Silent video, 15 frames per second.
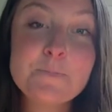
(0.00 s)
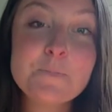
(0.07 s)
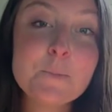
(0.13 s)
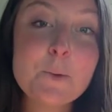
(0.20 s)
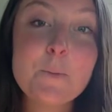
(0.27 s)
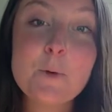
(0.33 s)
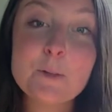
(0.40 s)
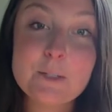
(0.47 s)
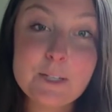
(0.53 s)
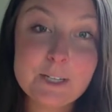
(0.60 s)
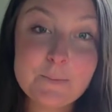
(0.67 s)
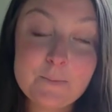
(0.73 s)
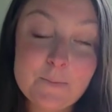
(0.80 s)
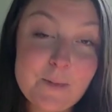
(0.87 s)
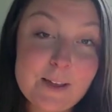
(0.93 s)
the most
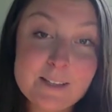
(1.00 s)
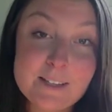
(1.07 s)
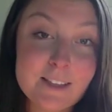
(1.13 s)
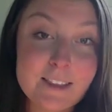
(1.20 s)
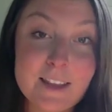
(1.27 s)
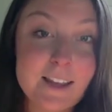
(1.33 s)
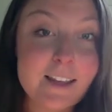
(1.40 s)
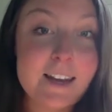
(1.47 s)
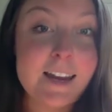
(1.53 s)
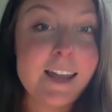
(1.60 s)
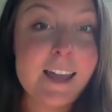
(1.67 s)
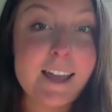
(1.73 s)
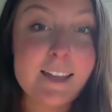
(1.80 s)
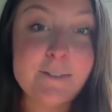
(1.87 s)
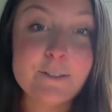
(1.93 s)
amazing thing, and I
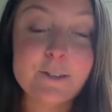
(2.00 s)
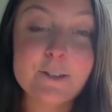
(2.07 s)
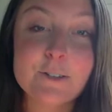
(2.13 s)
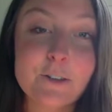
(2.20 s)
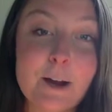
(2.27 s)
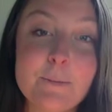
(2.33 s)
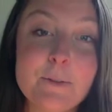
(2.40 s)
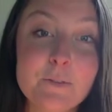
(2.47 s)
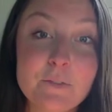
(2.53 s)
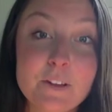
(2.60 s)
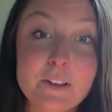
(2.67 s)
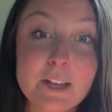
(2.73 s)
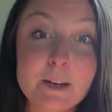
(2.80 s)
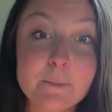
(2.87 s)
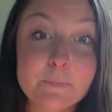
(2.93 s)
can't even describe the
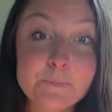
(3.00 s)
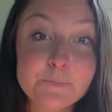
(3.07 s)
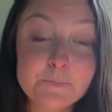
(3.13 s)
feeling.